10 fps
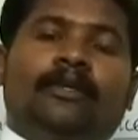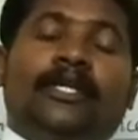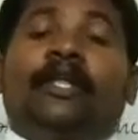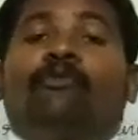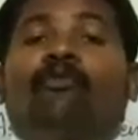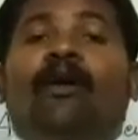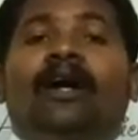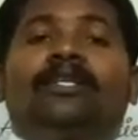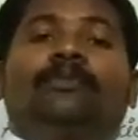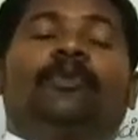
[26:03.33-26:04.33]
in
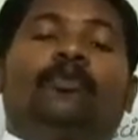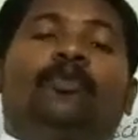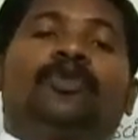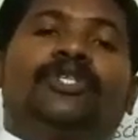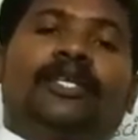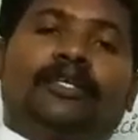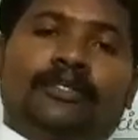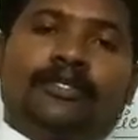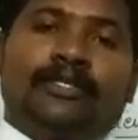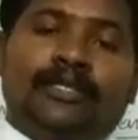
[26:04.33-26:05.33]
what
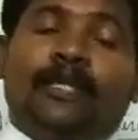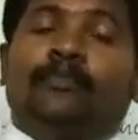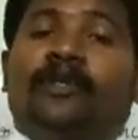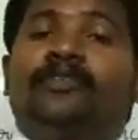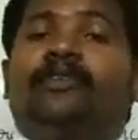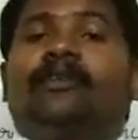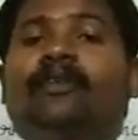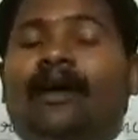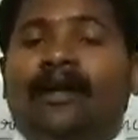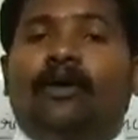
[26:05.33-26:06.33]
proportions that particular
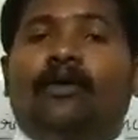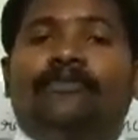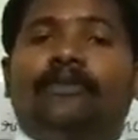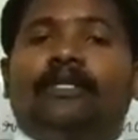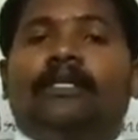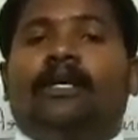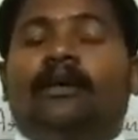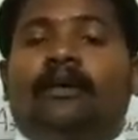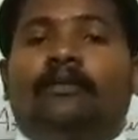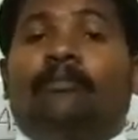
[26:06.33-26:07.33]
kind of
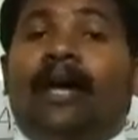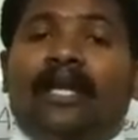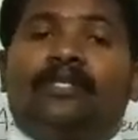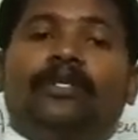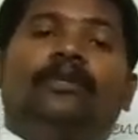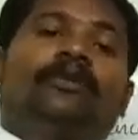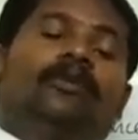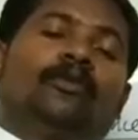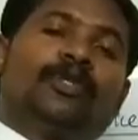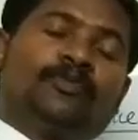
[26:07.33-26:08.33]
matter
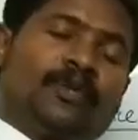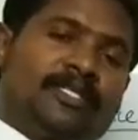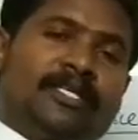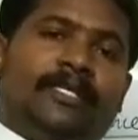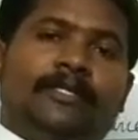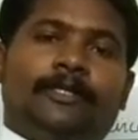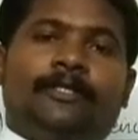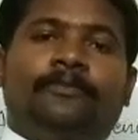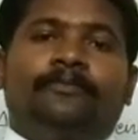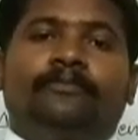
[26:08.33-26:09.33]
was
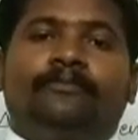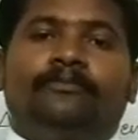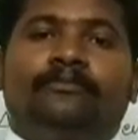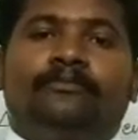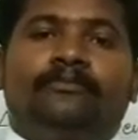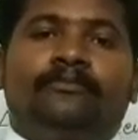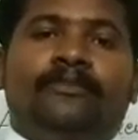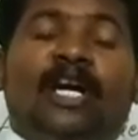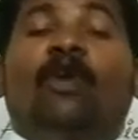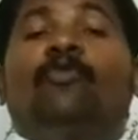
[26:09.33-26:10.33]
present,
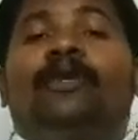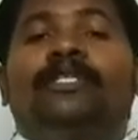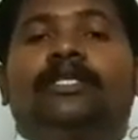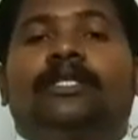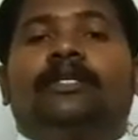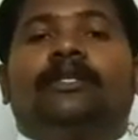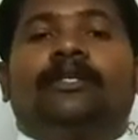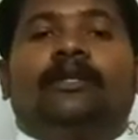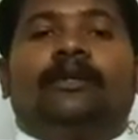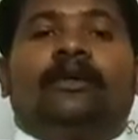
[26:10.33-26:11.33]
how much
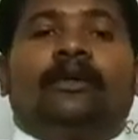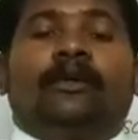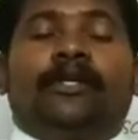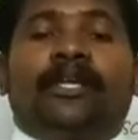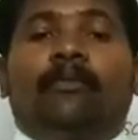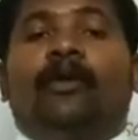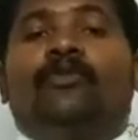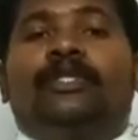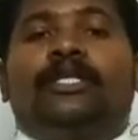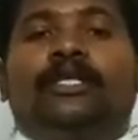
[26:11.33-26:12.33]
the
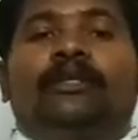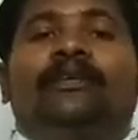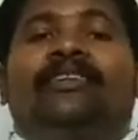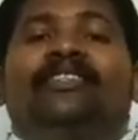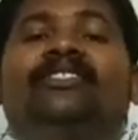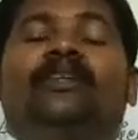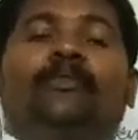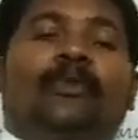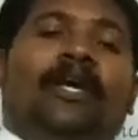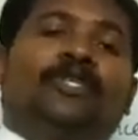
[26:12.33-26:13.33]
amount is
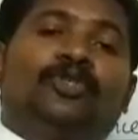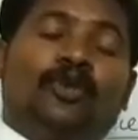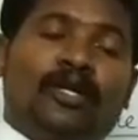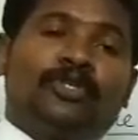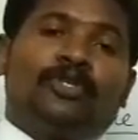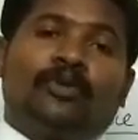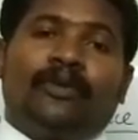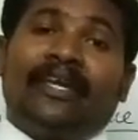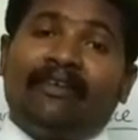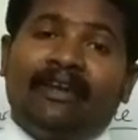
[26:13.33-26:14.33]
supplied so and so
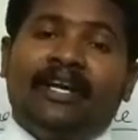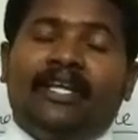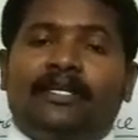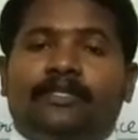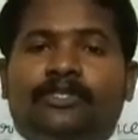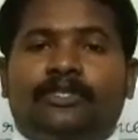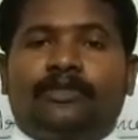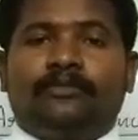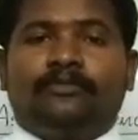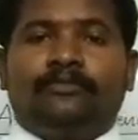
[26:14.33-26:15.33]
ingredients,